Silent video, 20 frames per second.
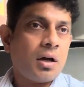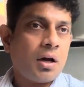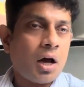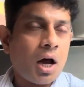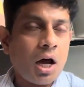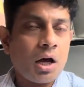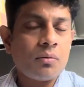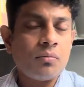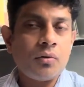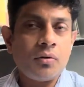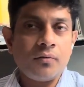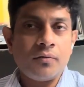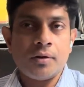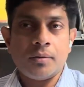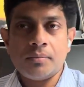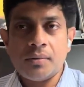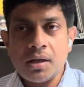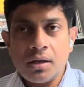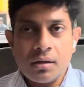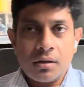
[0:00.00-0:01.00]
hormone
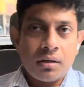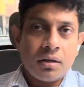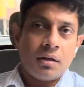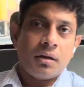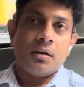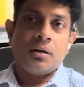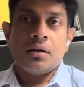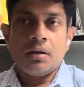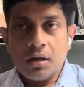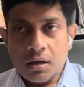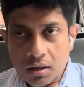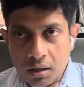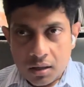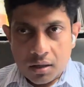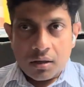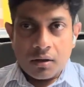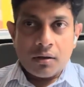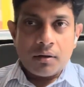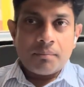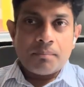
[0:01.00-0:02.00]
from the
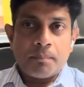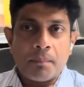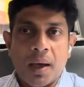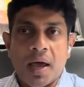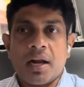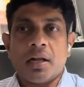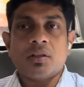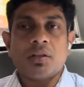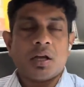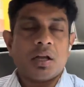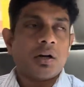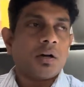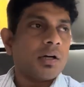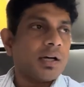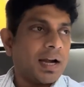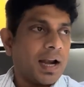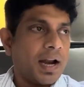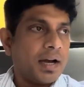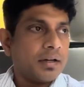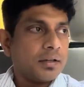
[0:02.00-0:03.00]
parathyroid
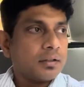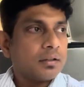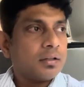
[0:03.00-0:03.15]
gland.